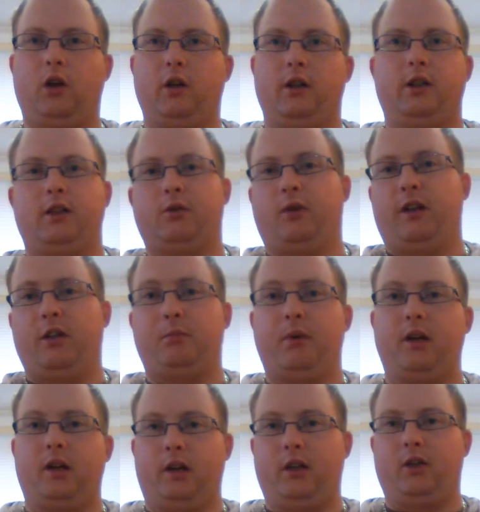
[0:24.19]
this one's
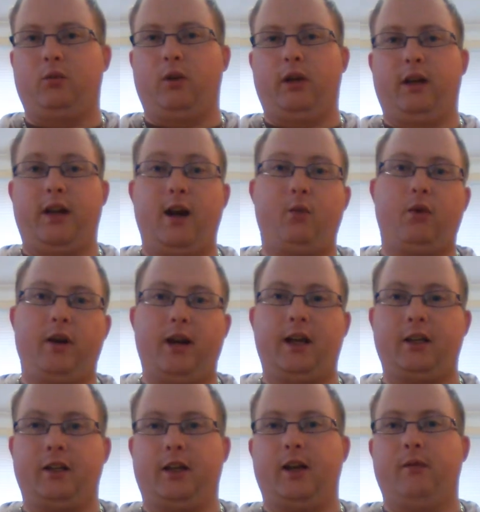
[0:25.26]
better than this one, that one
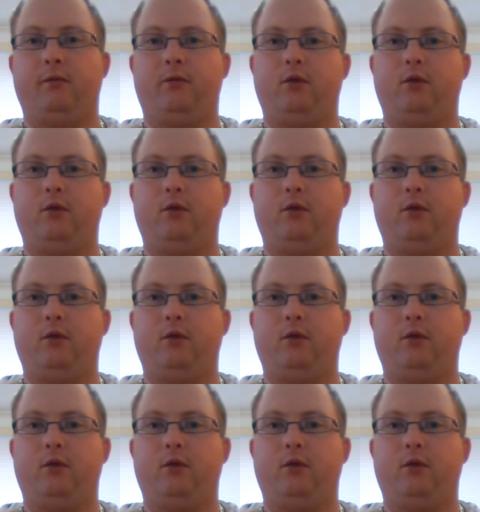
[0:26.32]
has to come